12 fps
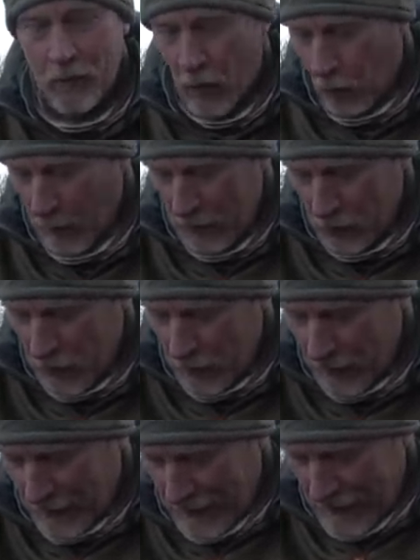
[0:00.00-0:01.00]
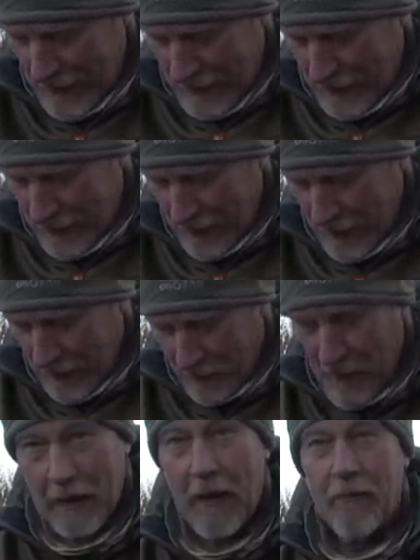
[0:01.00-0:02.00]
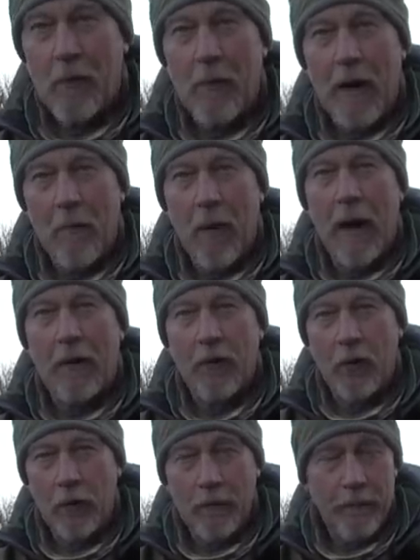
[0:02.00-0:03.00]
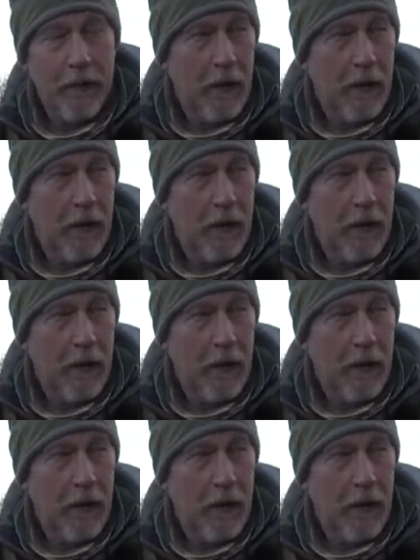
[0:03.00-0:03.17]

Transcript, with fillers: not whinging. Uh, be careful about blackthorn